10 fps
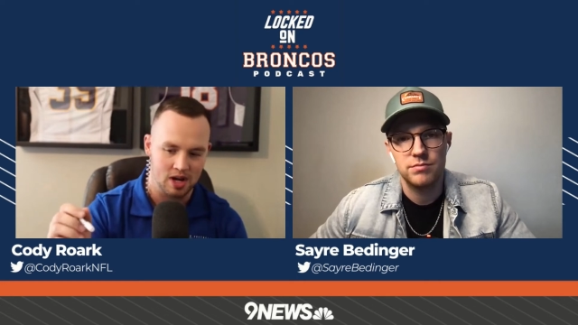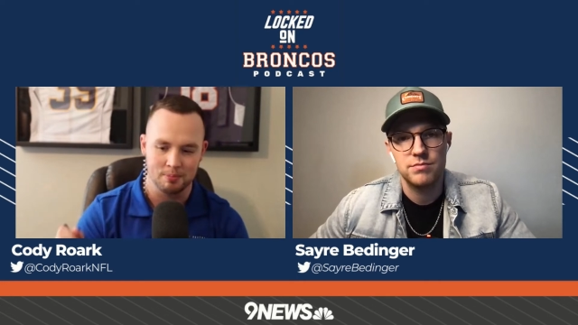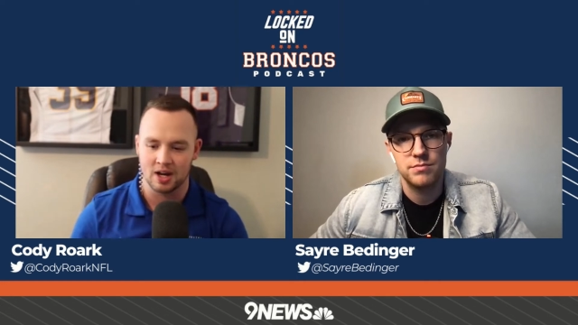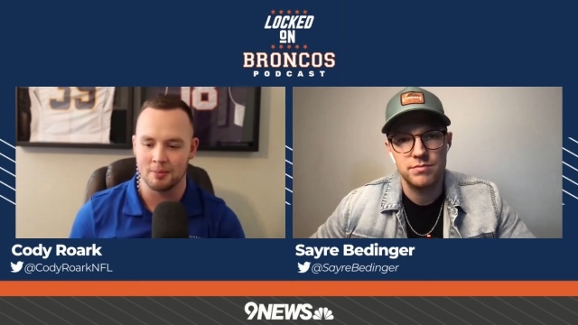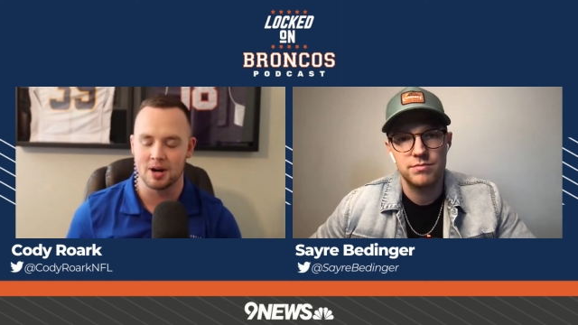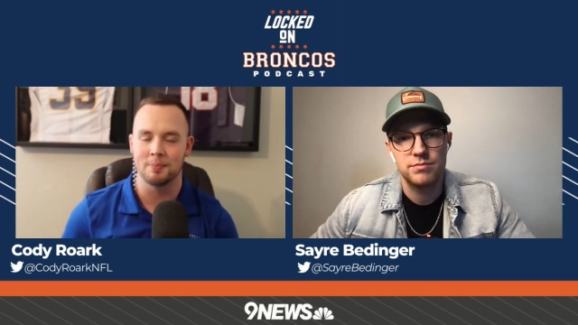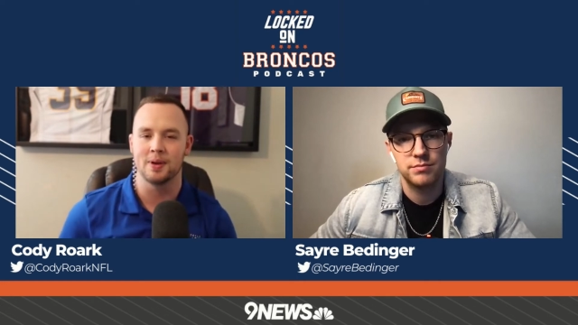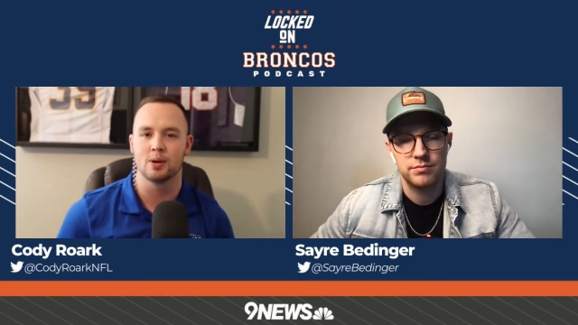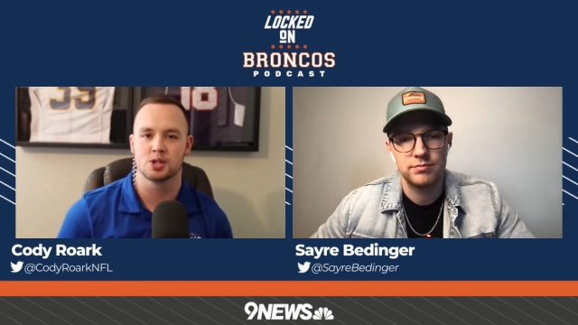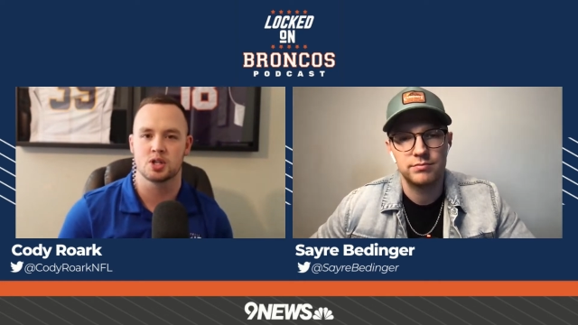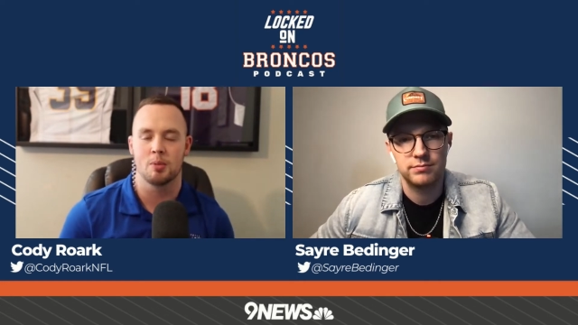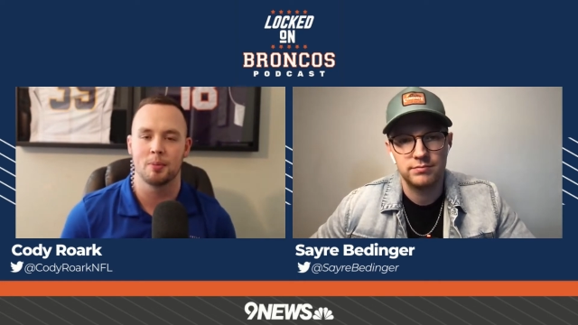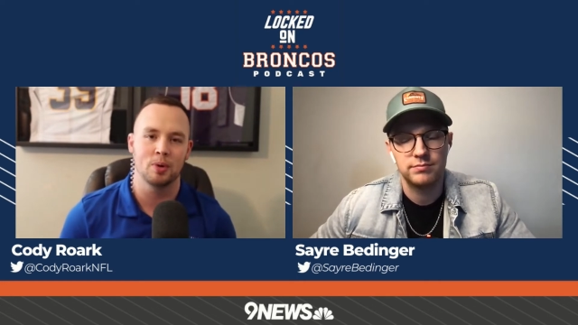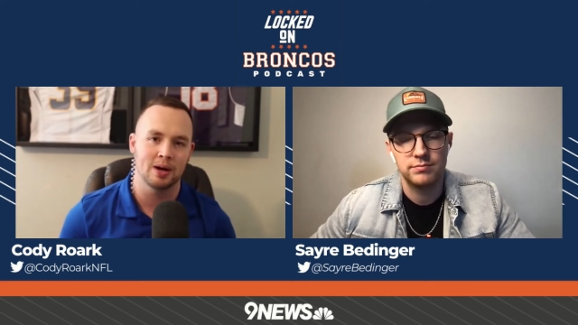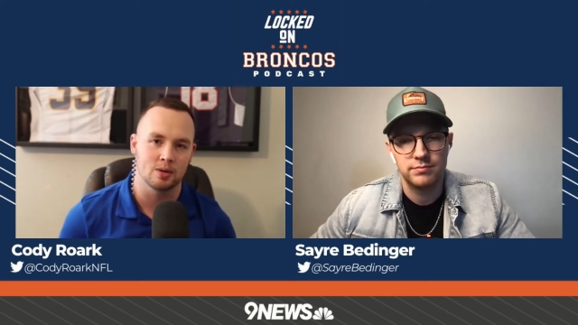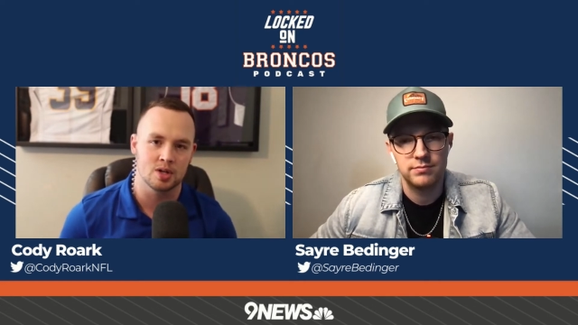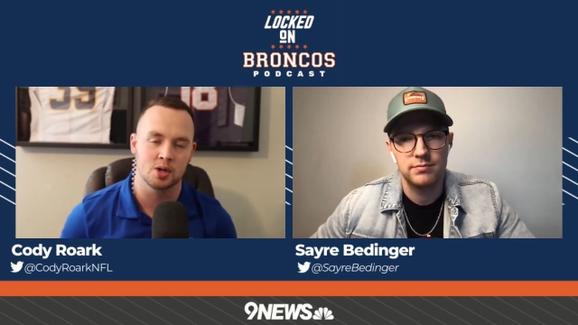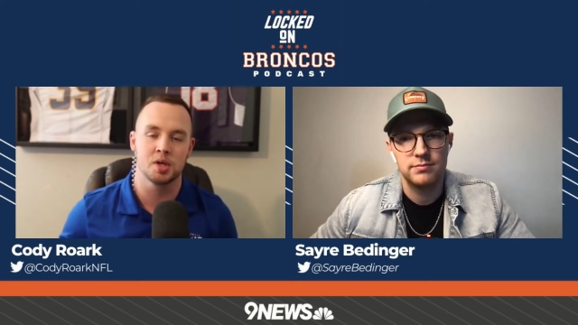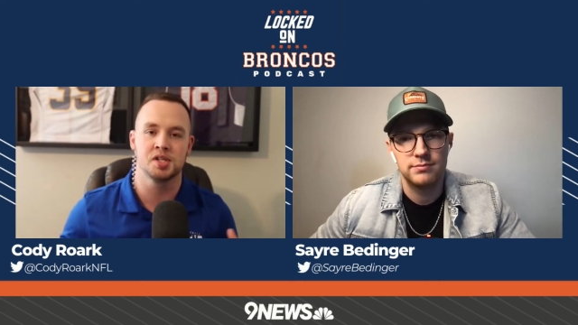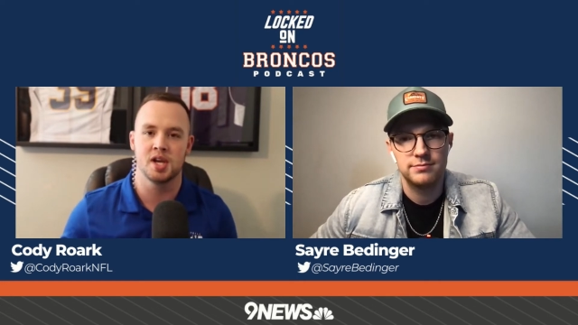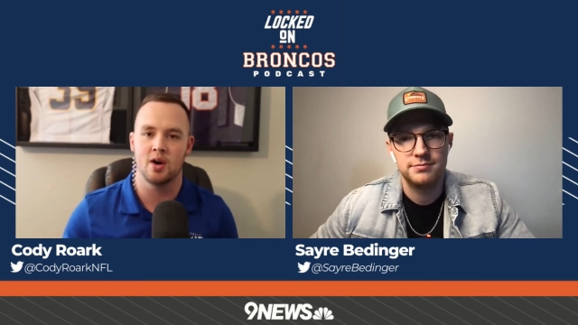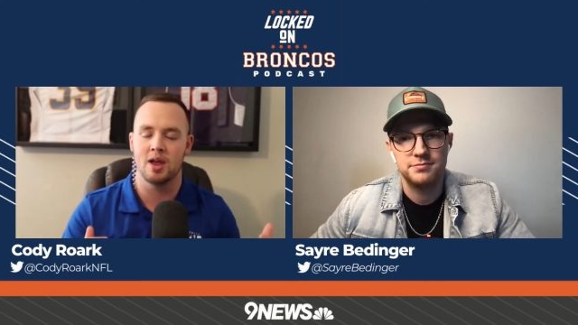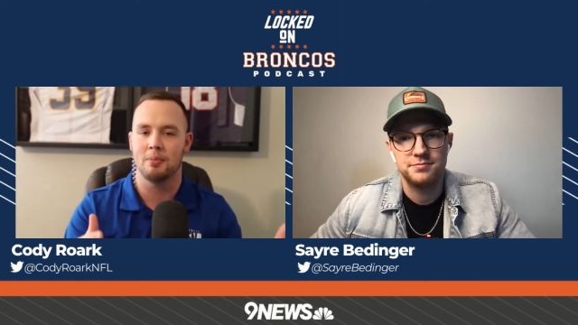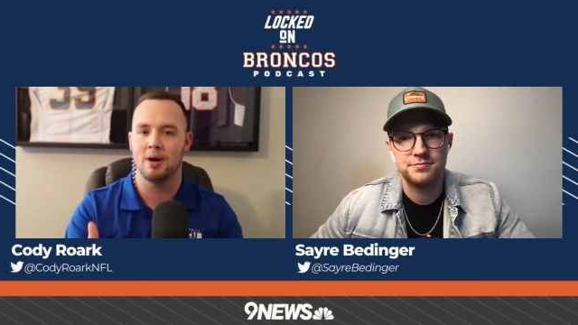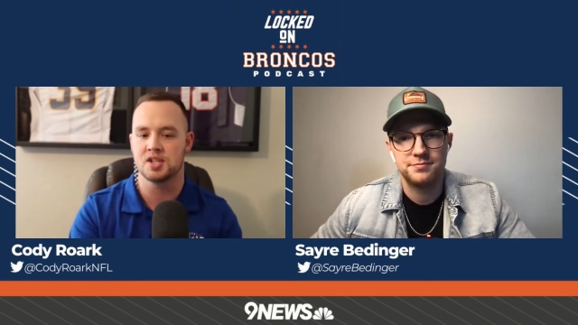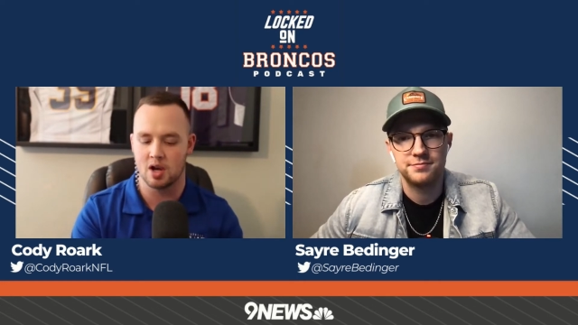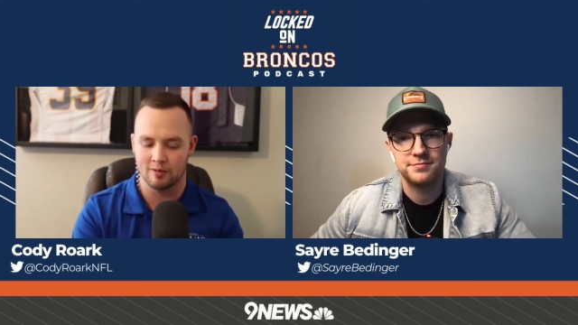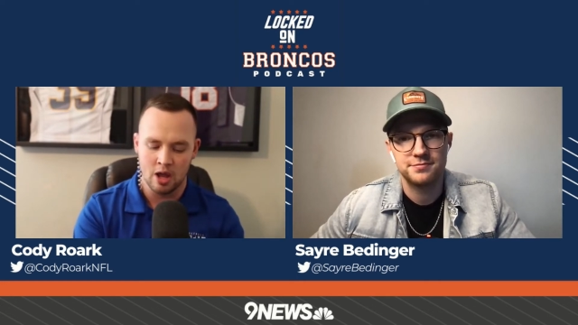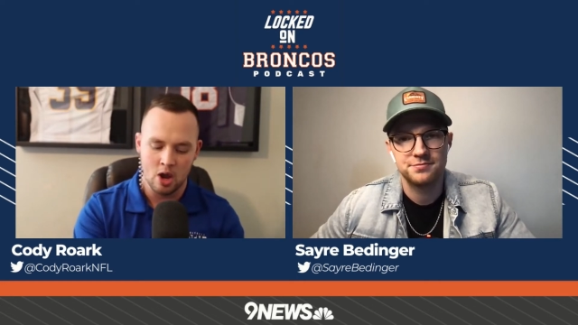Speaker 1: But coming up here in just a moment, Broncos Country, Sayre and myself,